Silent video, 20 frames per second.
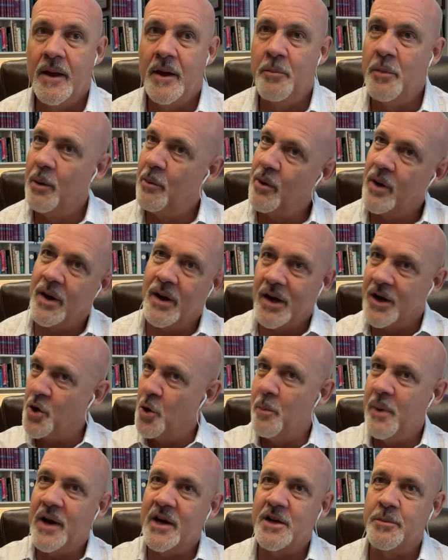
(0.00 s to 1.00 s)
And remember, I
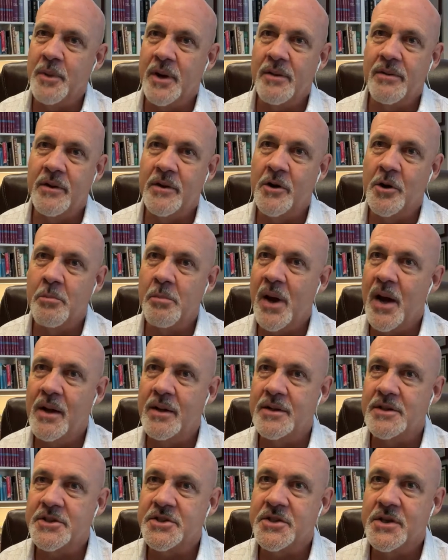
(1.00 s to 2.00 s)
go back to my thing on
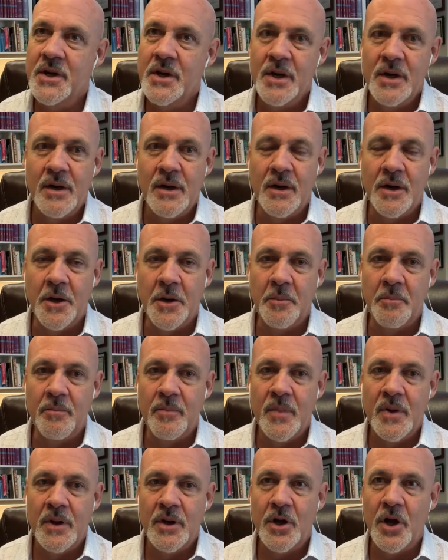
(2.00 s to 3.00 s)
balance.
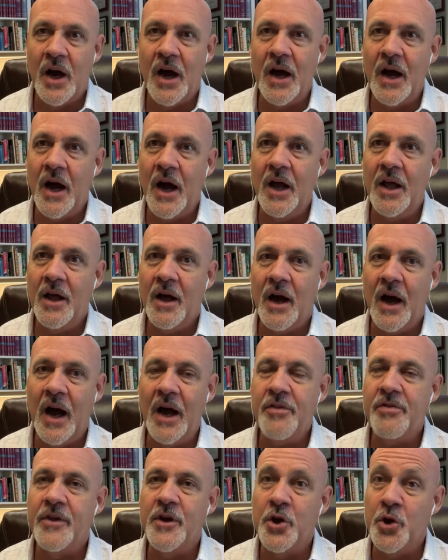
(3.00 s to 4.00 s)

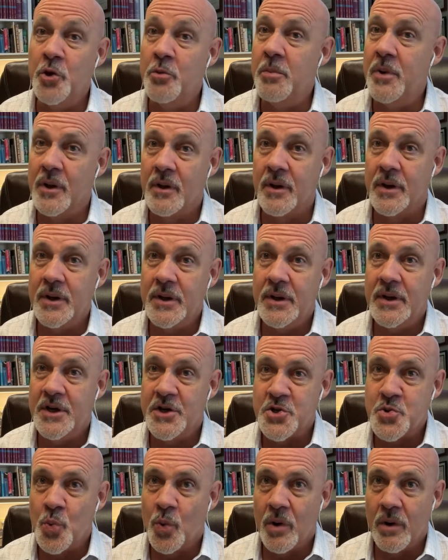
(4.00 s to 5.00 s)
I think humility
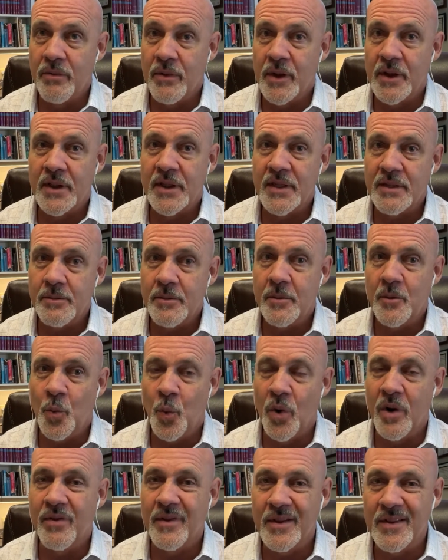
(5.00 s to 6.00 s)
is one of
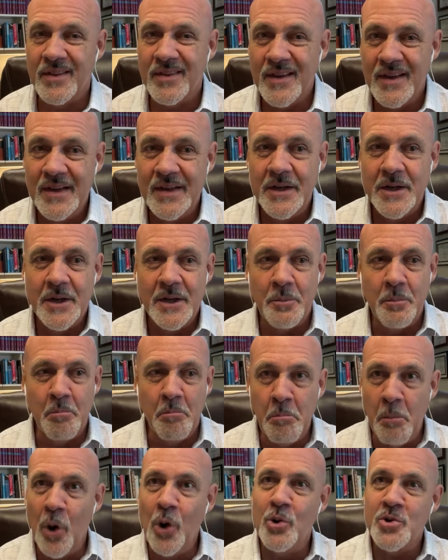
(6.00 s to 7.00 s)
the
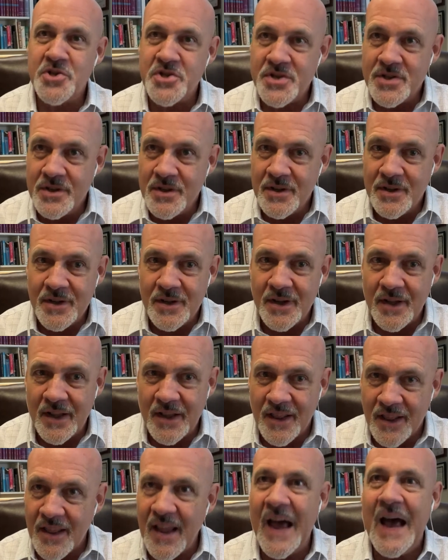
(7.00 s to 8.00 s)
most
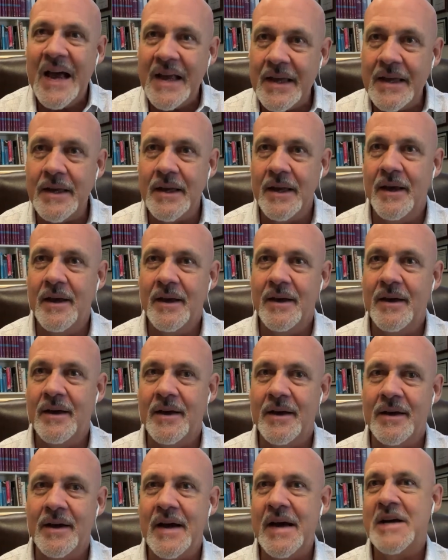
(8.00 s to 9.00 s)
lacking
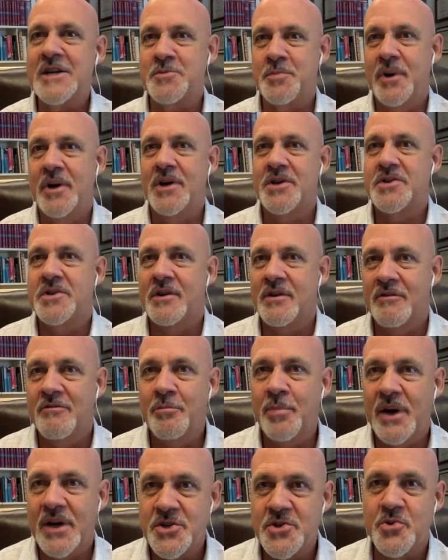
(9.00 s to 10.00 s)
aspects
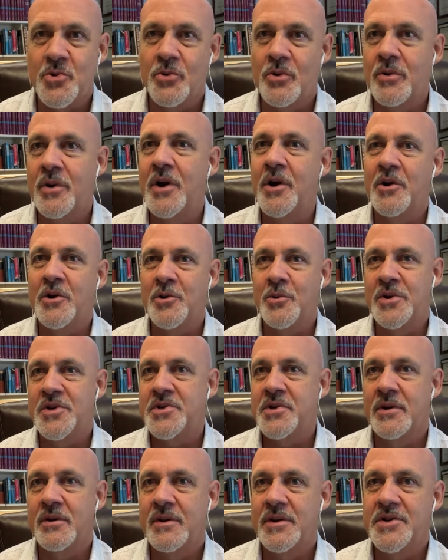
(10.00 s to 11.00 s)
of pastoral
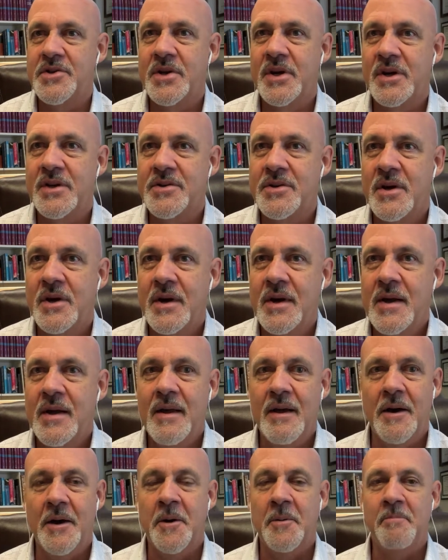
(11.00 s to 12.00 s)
characteristic these days.
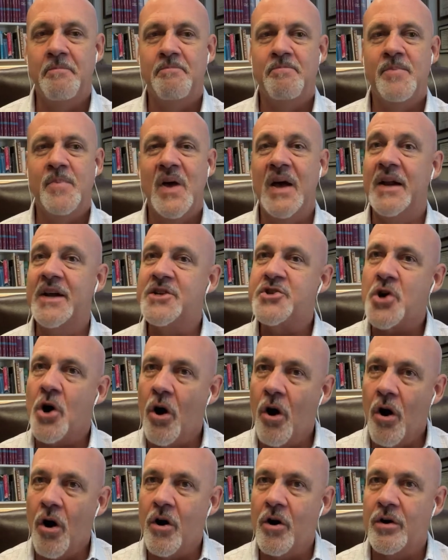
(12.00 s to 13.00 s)
And it's
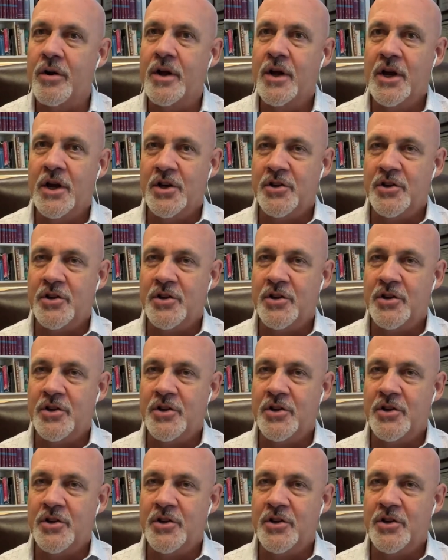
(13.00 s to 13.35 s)
hard.